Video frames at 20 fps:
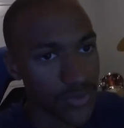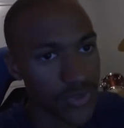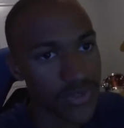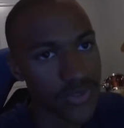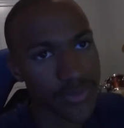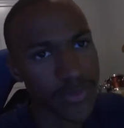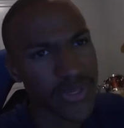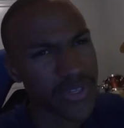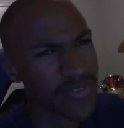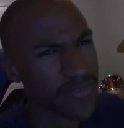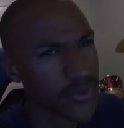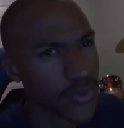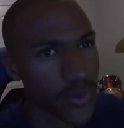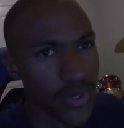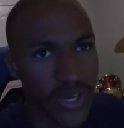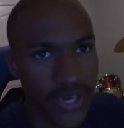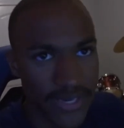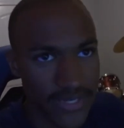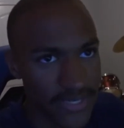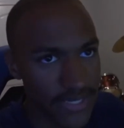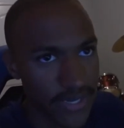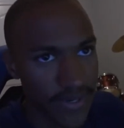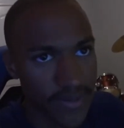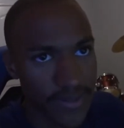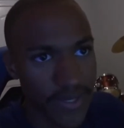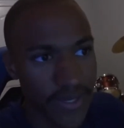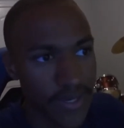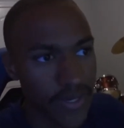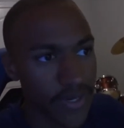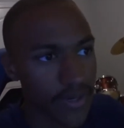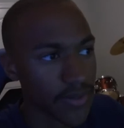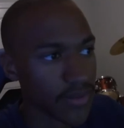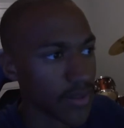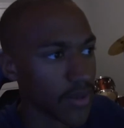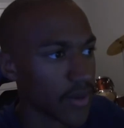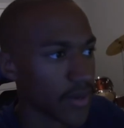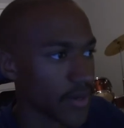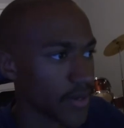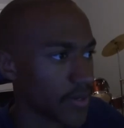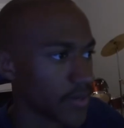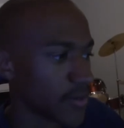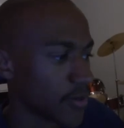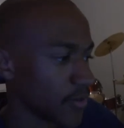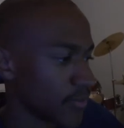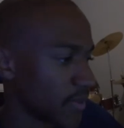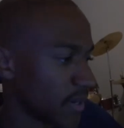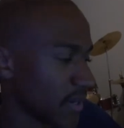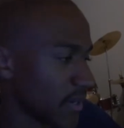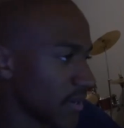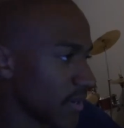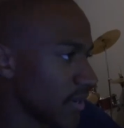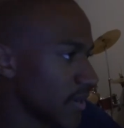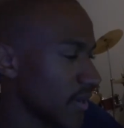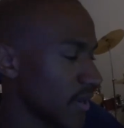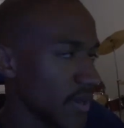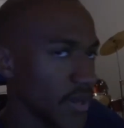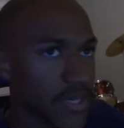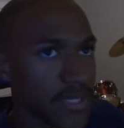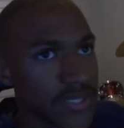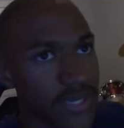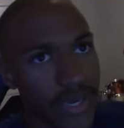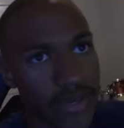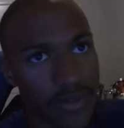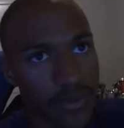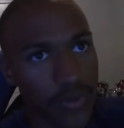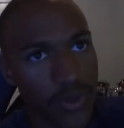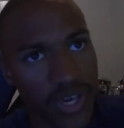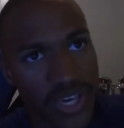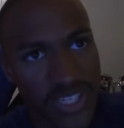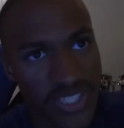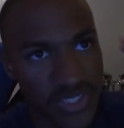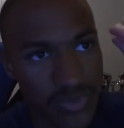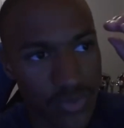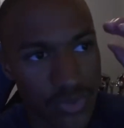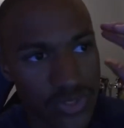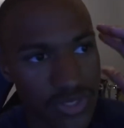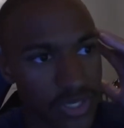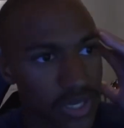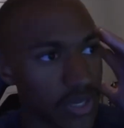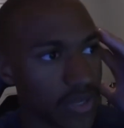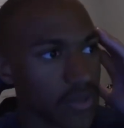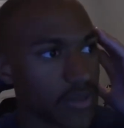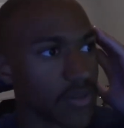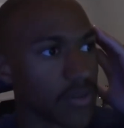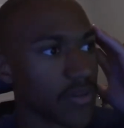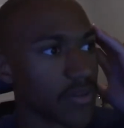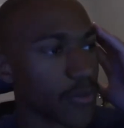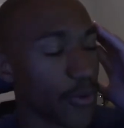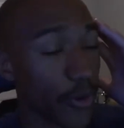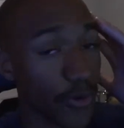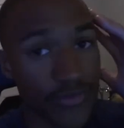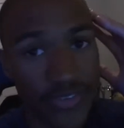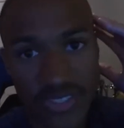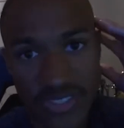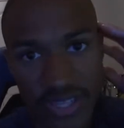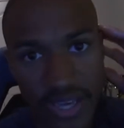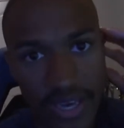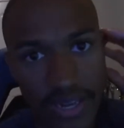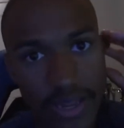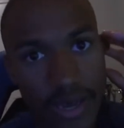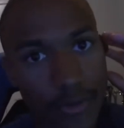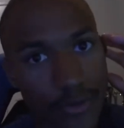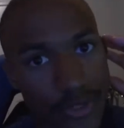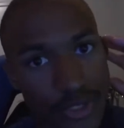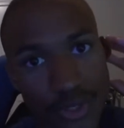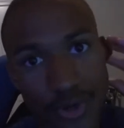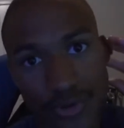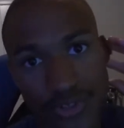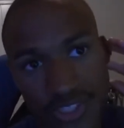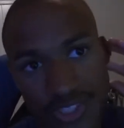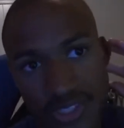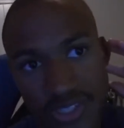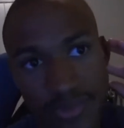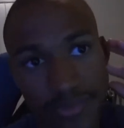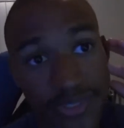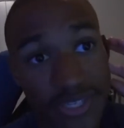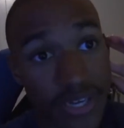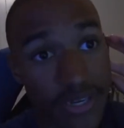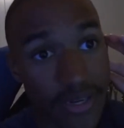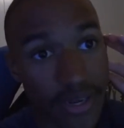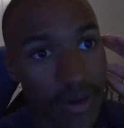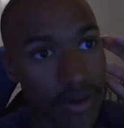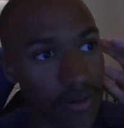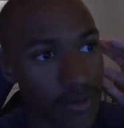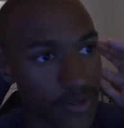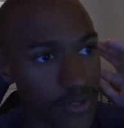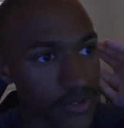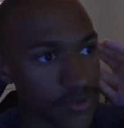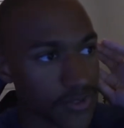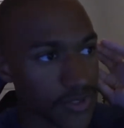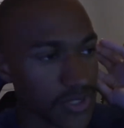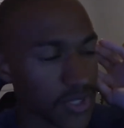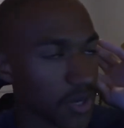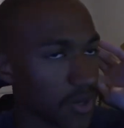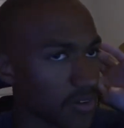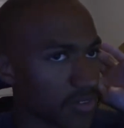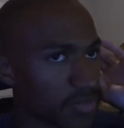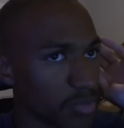There's been a few kinks here and there, like, my second location was getting nervous that I was charging them $10 for stuff,